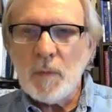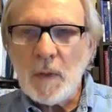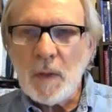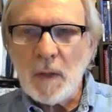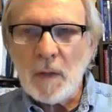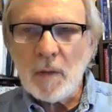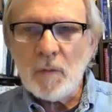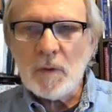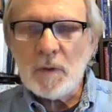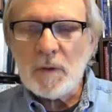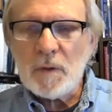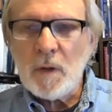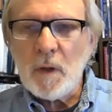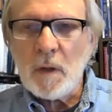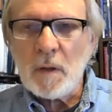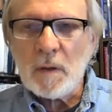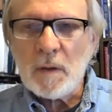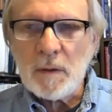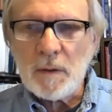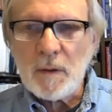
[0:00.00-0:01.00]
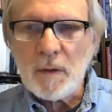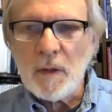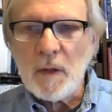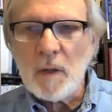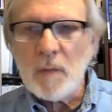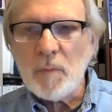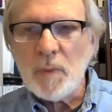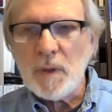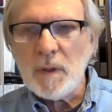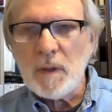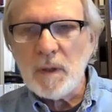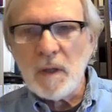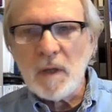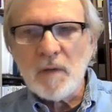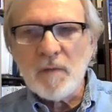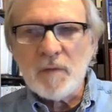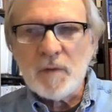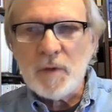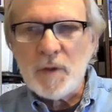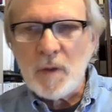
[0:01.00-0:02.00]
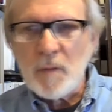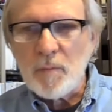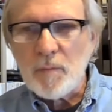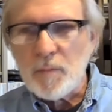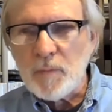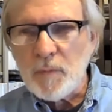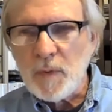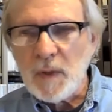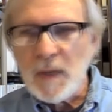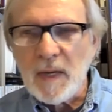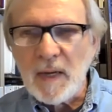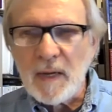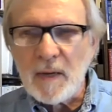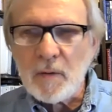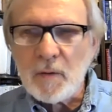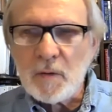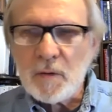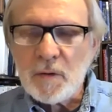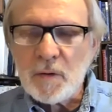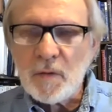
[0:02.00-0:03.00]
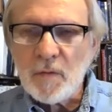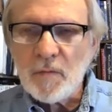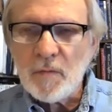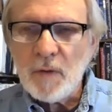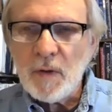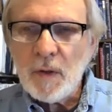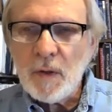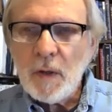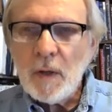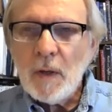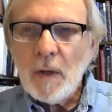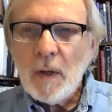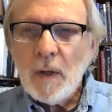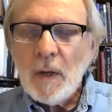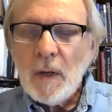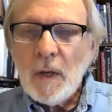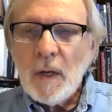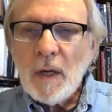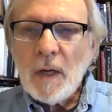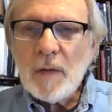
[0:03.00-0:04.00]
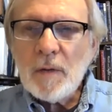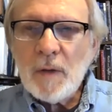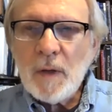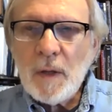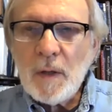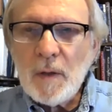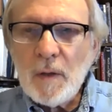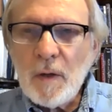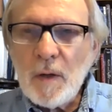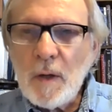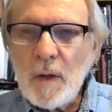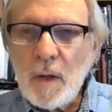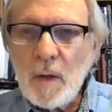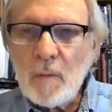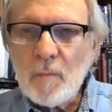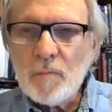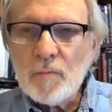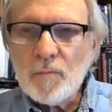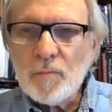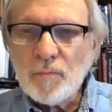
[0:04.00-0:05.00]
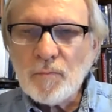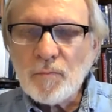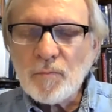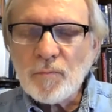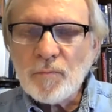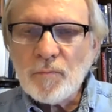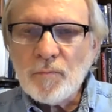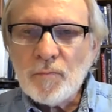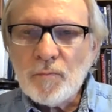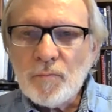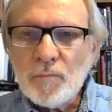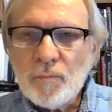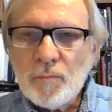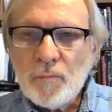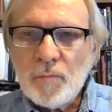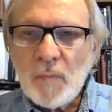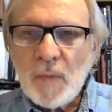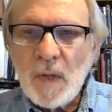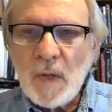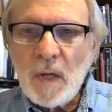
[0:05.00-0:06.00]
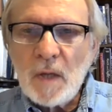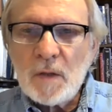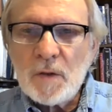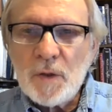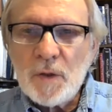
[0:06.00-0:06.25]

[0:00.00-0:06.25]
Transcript: the guy was startled again, but he gave Jim a handkerchief. And then um, uh,